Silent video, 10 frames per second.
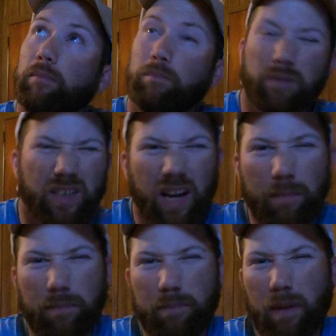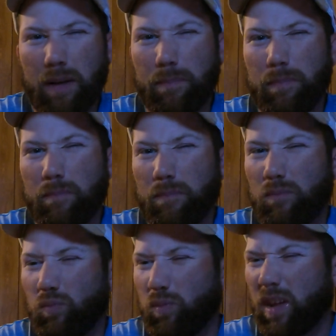some might
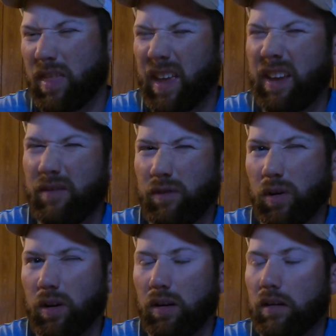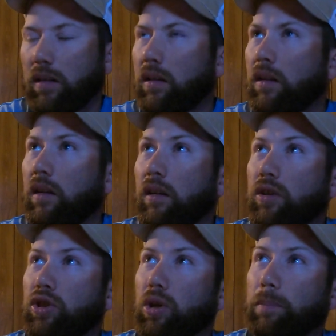could think for a
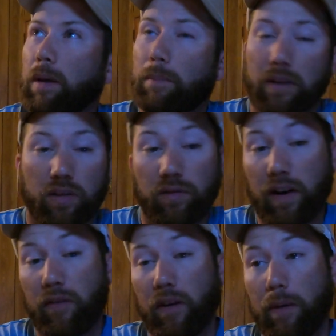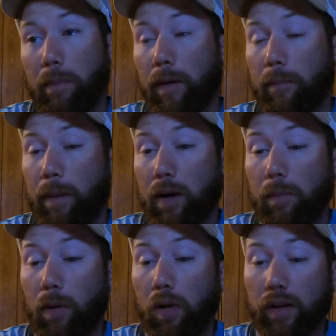jerkbait, but it's very, very
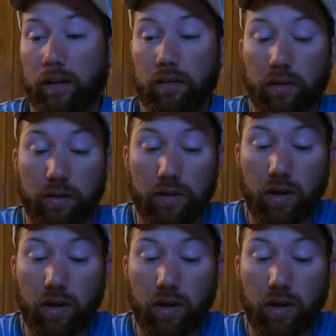parabolic. So it's